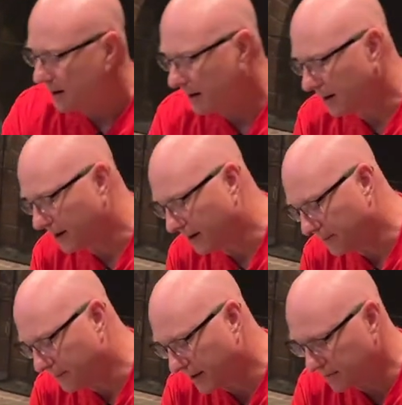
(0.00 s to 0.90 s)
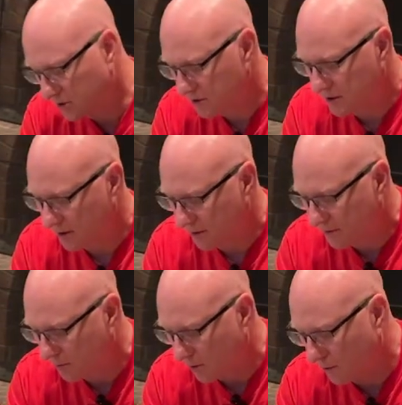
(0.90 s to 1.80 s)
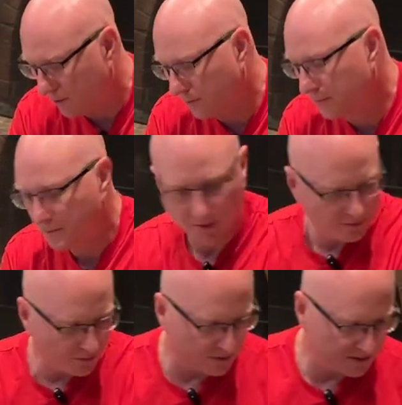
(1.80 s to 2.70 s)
And I'm just going to throw a